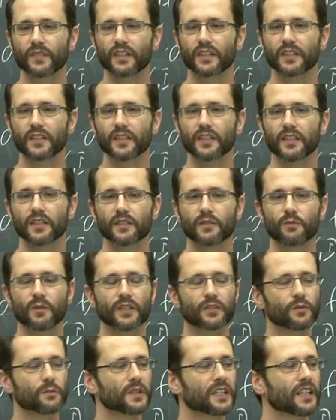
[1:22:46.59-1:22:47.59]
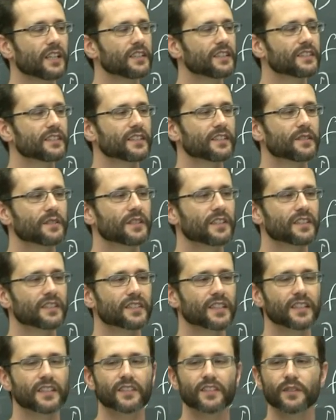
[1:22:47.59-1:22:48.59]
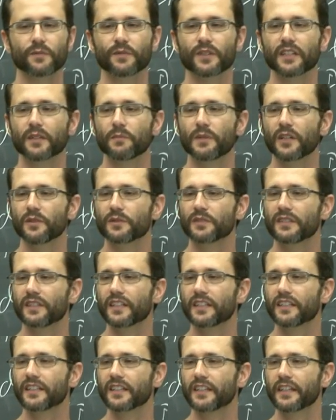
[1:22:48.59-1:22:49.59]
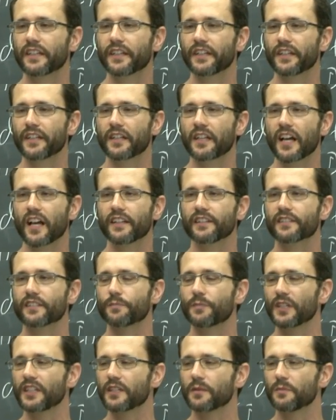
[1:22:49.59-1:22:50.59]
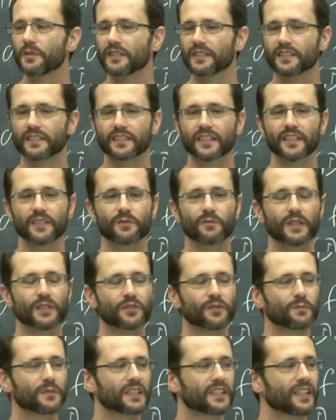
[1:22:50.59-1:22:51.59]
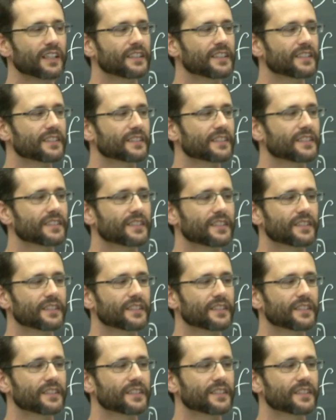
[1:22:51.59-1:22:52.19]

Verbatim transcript: in, in, quantum mechanics that uh, saying something about like uh, unspeakables in quantum mechanics,